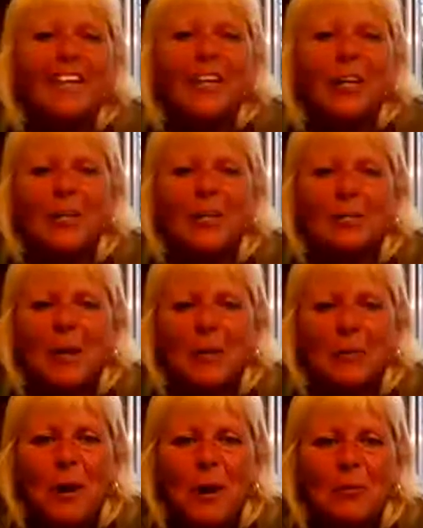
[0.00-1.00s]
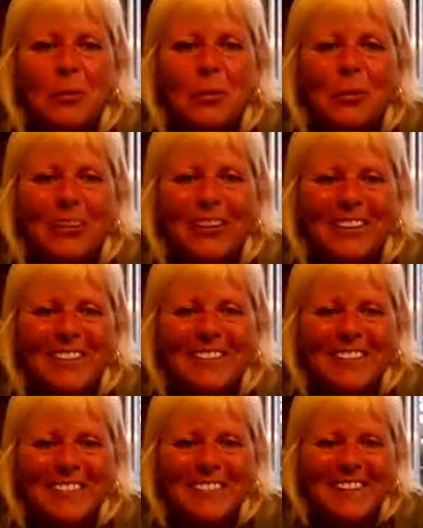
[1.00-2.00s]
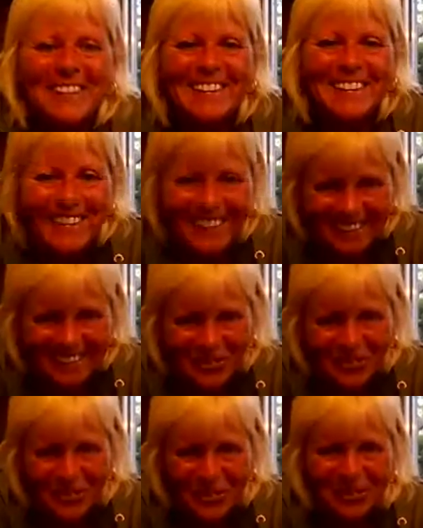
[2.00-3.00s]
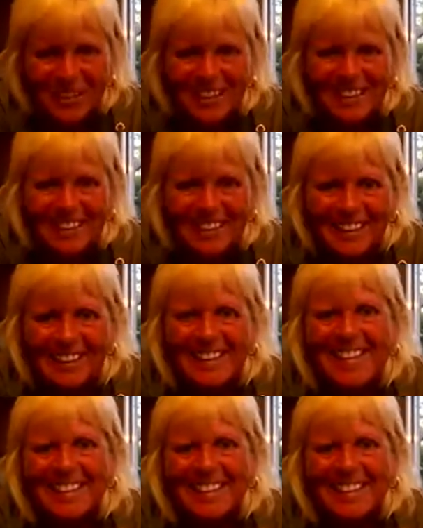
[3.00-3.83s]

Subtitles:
A lot of brown white border collies as well. Unfortunately.